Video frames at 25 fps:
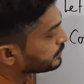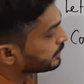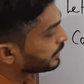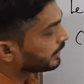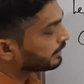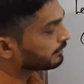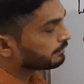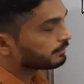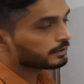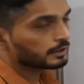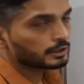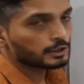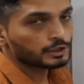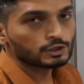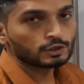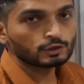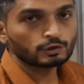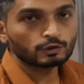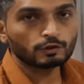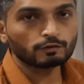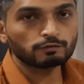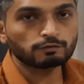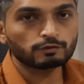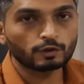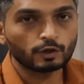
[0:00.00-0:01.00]
the definition
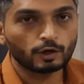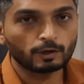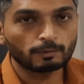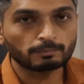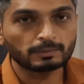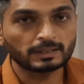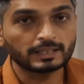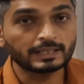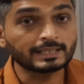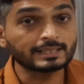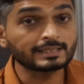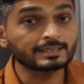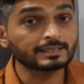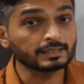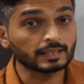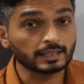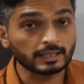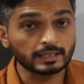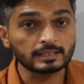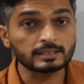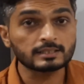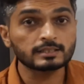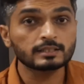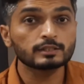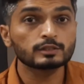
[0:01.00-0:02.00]
of norm. It
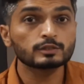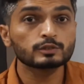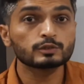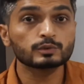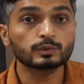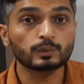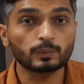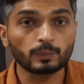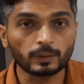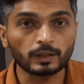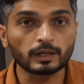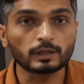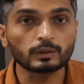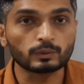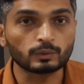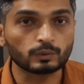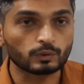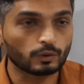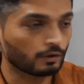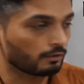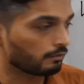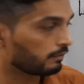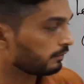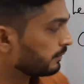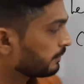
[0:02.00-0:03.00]
says square root
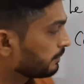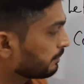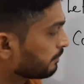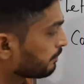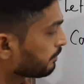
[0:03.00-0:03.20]
of